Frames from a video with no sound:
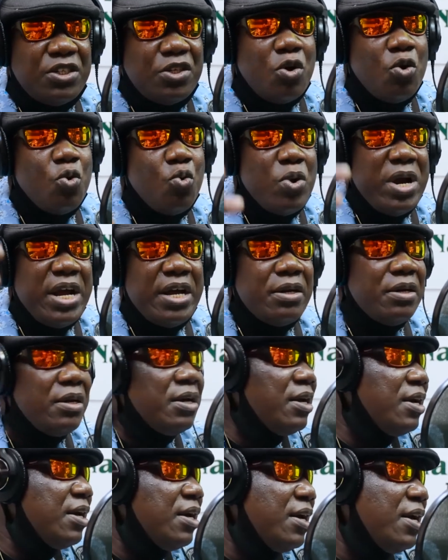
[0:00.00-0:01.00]
song when
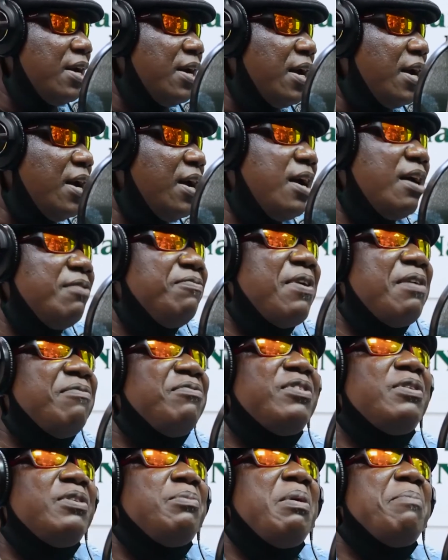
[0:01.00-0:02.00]
if I
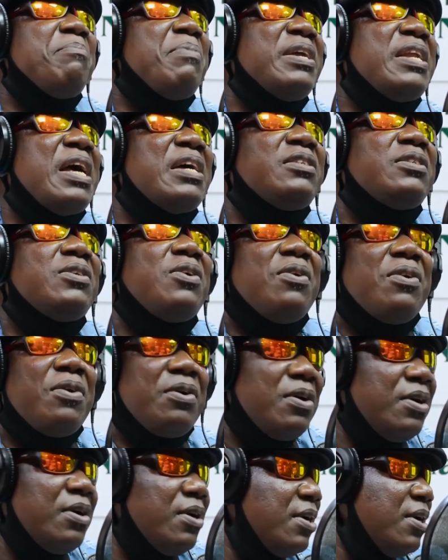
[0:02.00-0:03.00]
remember that song.